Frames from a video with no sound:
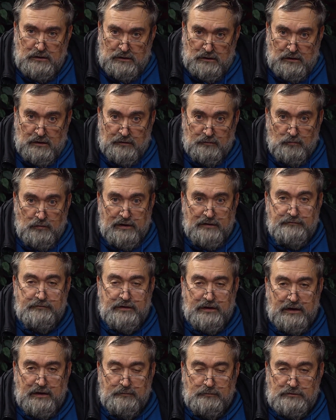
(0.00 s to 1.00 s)
on Wave
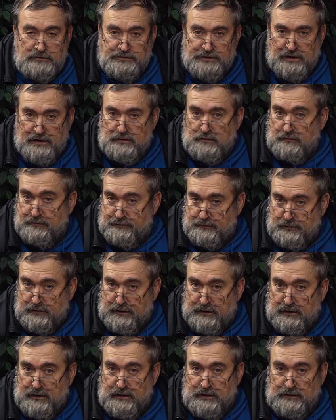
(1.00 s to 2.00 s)
Cable Channel
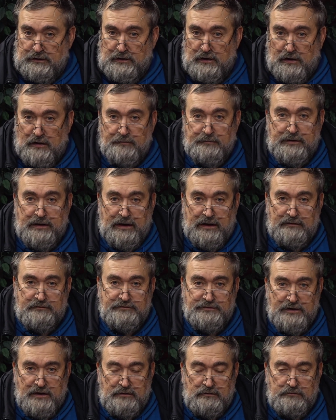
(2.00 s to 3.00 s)
3 and Comcast
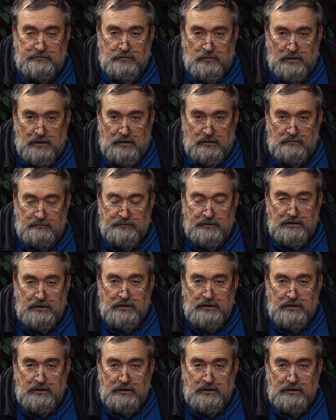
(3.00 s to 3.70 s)
Channel 12.